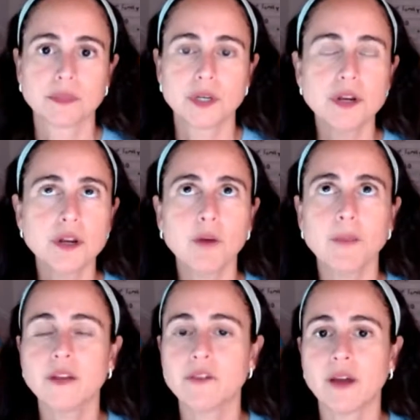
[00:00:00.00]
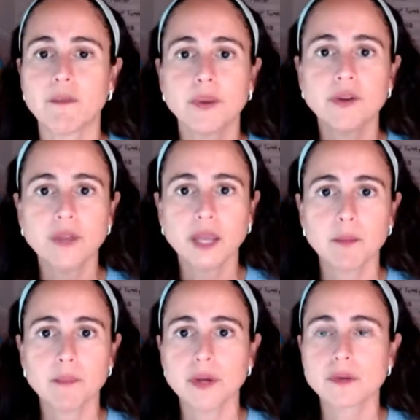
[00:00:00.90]
No matter if you have perfect
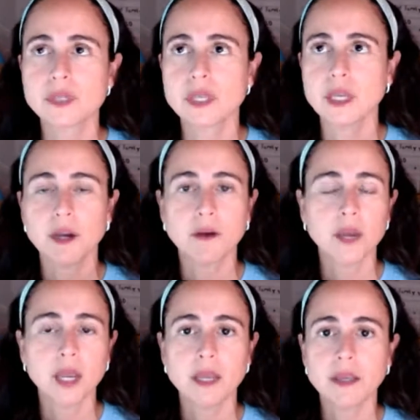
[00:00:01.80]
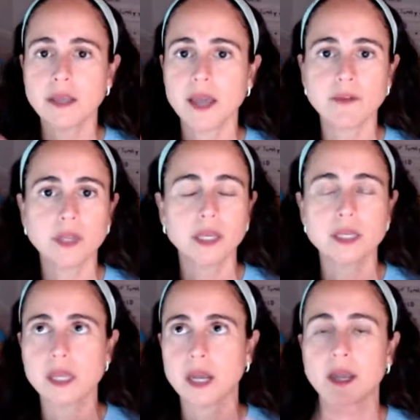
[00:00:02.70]
embryos, ERA, everything is
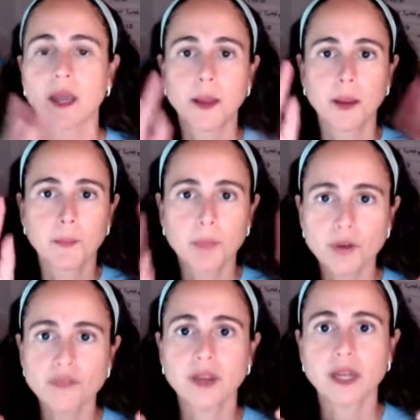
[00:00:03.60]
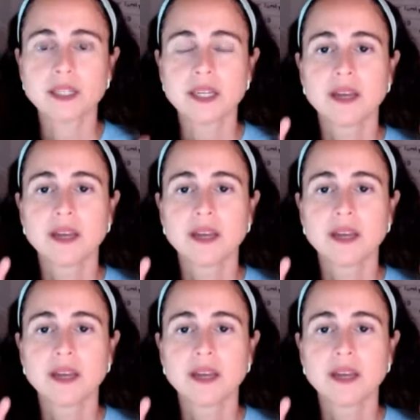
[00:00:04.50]
like perfect,